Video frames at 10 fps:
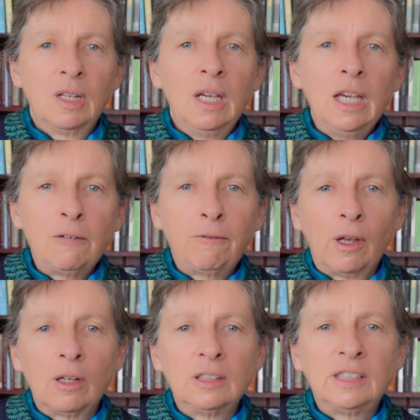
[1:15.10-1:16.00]
It
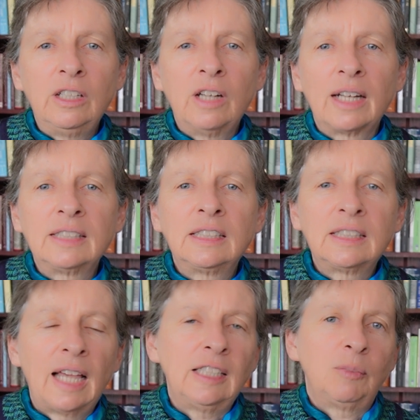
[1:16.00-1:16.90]
follows the United
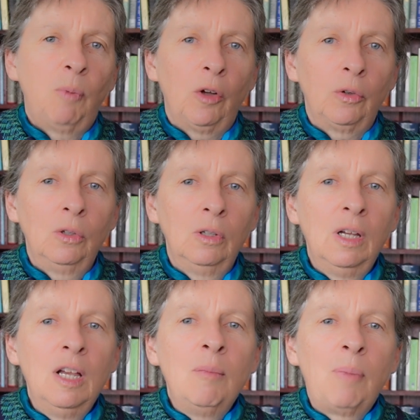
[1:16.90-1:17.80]
States model
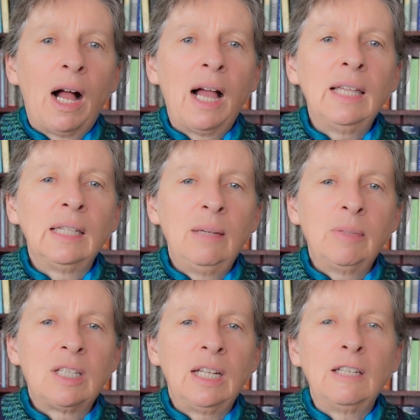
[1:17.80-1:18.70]
by
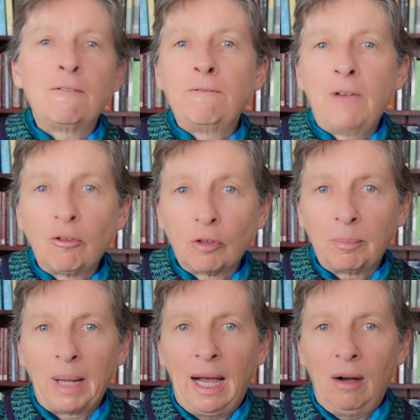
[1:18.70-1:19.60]
limiting the federal
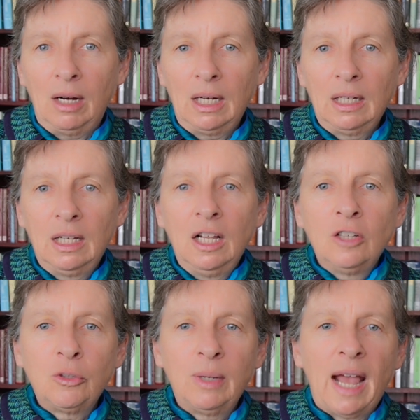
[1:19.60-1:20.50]
power
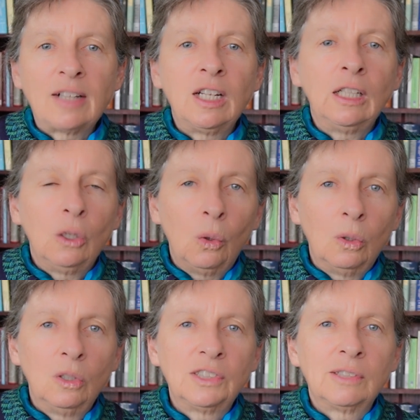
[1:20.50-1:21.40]
to enacting
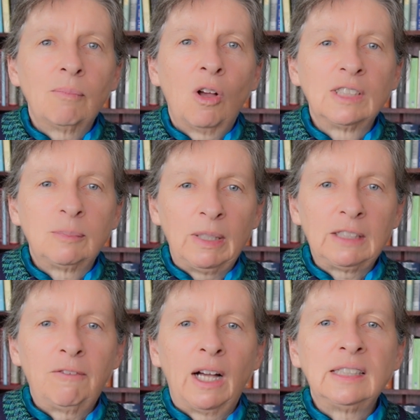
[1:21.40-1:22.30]
laws on
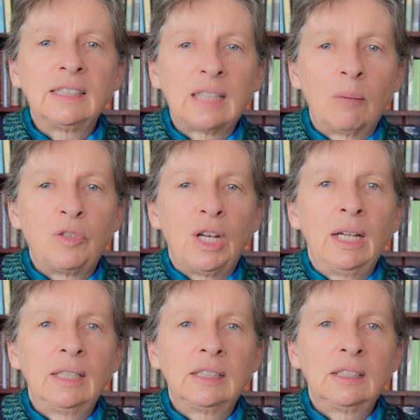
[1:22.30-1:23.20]
specified
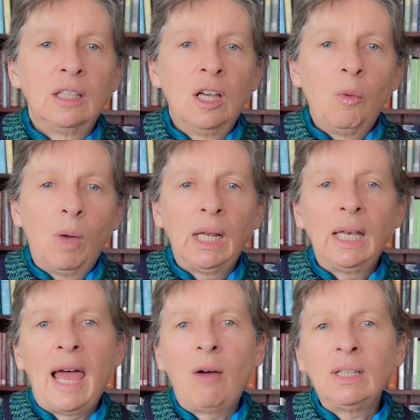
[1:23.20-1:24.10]
subjects while
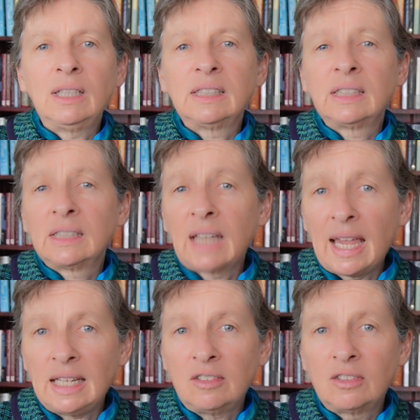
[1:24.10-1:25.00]
allowing the
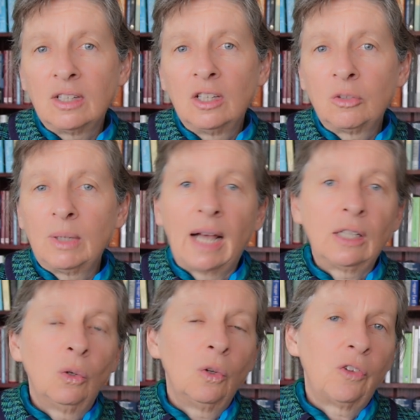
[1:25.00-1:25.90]
states to enact
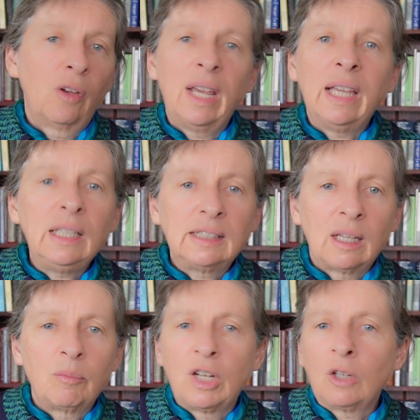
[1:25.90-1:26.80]
laws on any
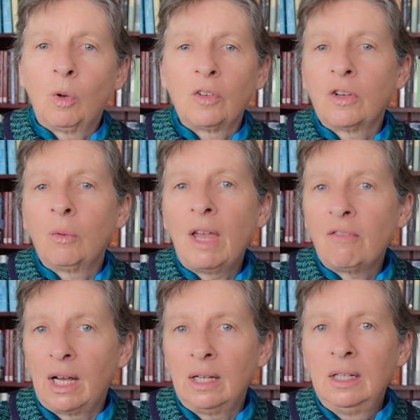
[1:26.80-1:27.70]
subject
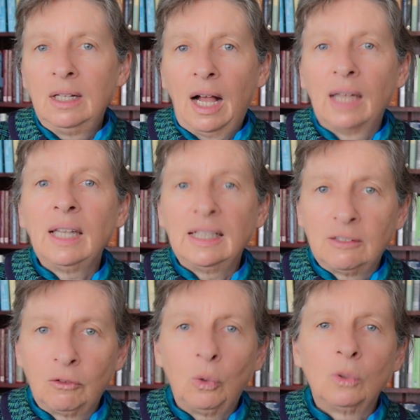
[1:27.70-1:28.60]
whatsoever, unless,
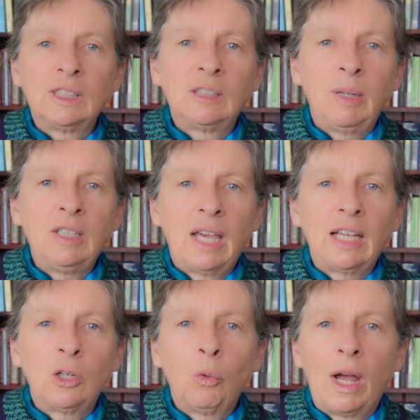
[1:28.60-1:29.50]
of course, it's been
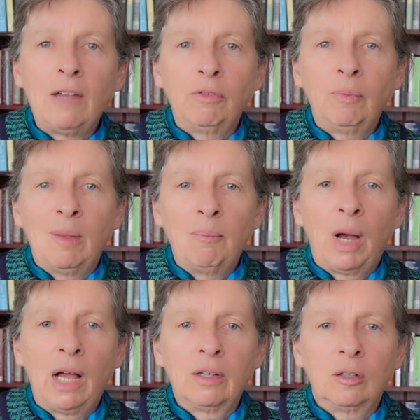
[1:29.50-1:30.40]
taken away from them
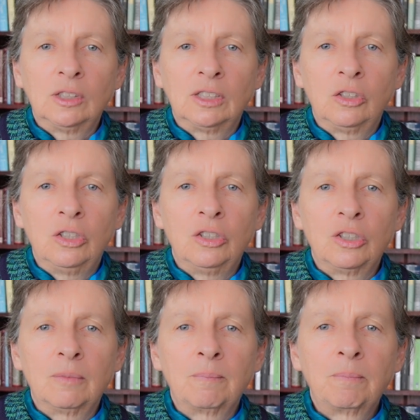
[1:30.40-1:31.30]
by the
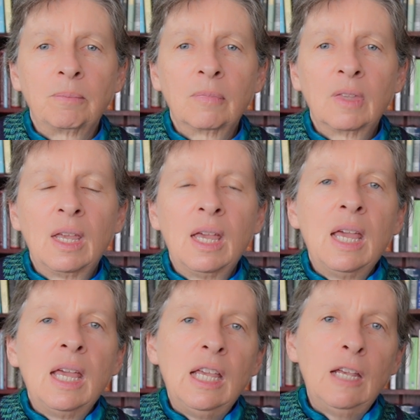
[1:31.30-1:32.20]
Constitution.
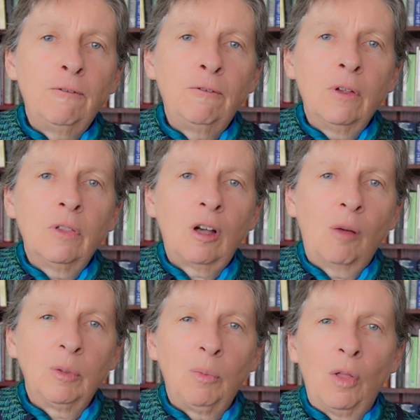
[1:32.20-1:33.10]
If the
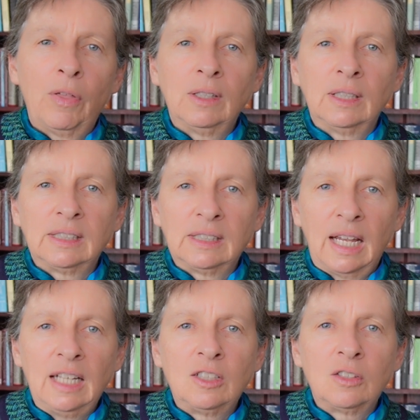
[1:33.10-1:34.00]
Commonwealth and the
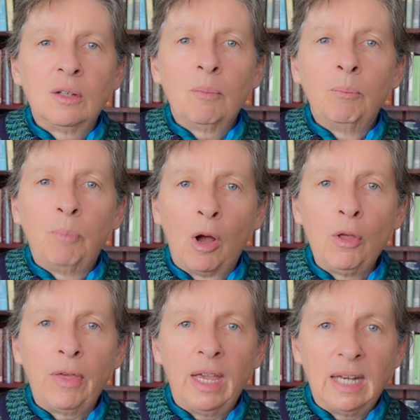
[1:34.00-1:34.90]
states
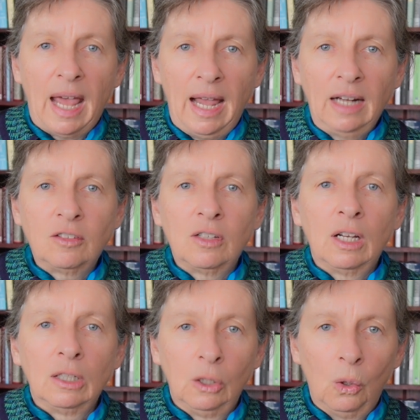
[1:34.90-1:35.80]
both enact
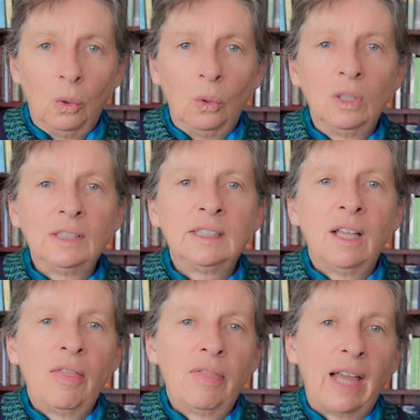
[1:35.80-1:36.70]
laws
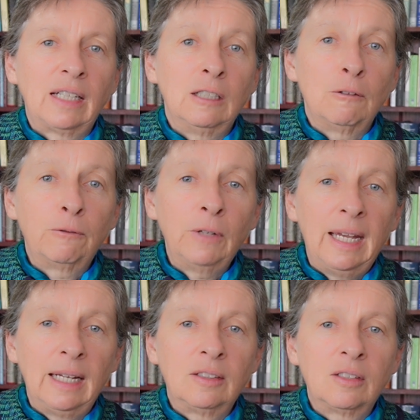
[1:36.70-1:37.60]
that
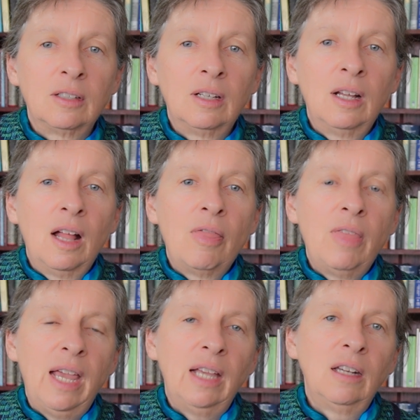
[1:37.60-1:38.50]
conflict,
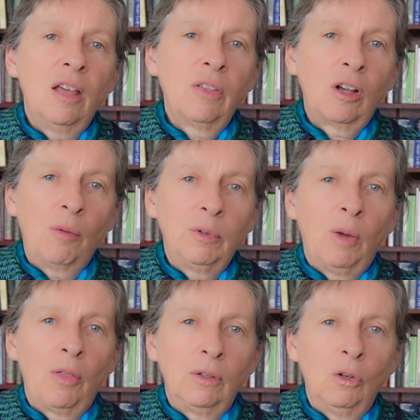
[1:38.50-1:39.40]
then the
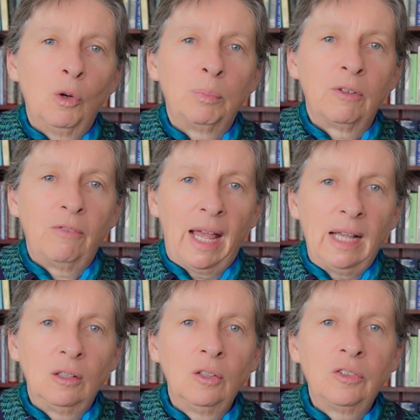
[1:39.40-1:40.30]
Commonwealth law
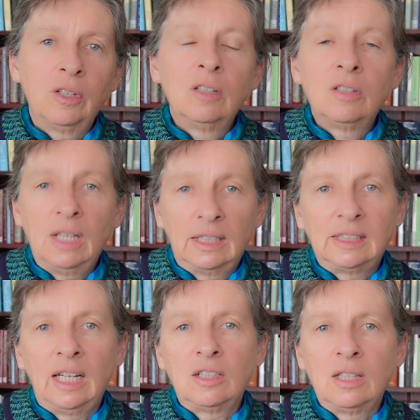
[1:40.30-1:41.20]
prevails to the
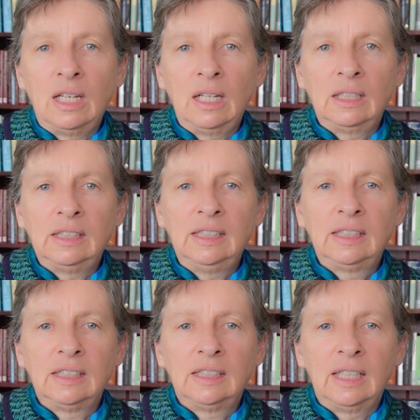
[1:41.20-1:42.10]
extent of the
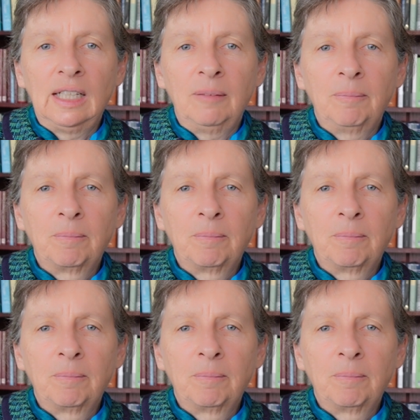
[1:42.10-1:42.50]
inconsistency.